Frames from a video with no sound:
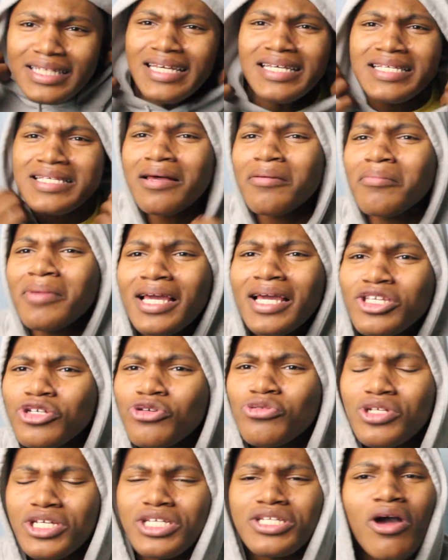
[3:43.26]
This something that
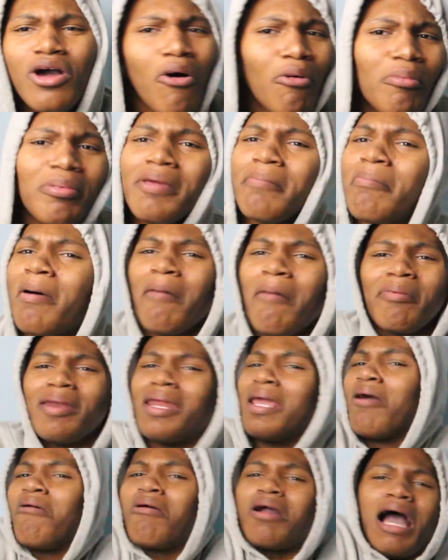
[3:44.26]
you just gonna be bumping
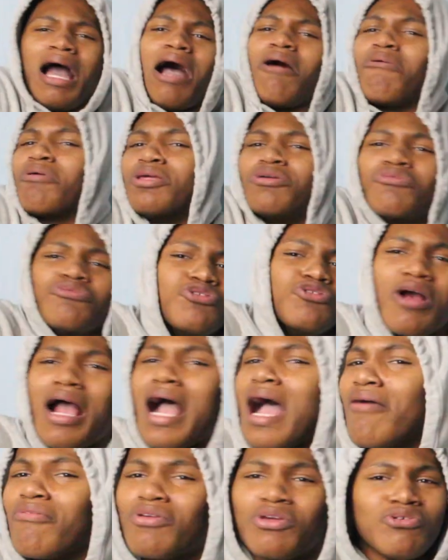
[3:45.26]
in your car when you
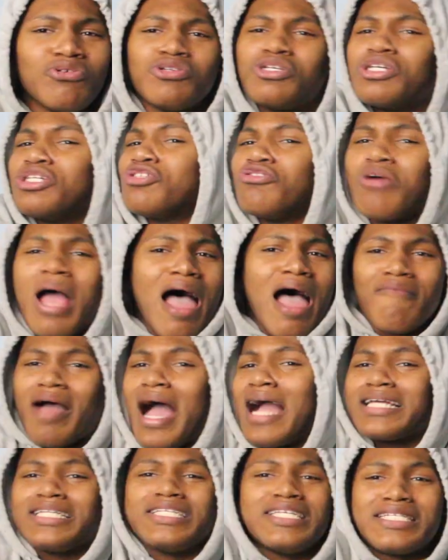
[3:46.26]
drive. You just drive.
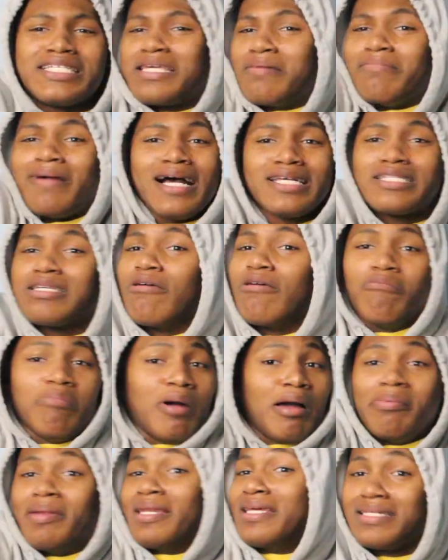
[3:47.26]
I just see myself
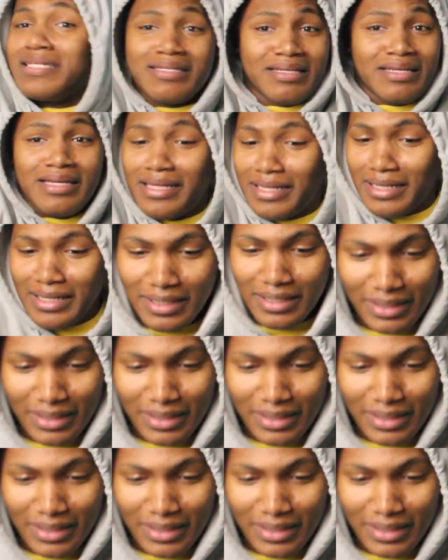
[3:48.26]
bumping this.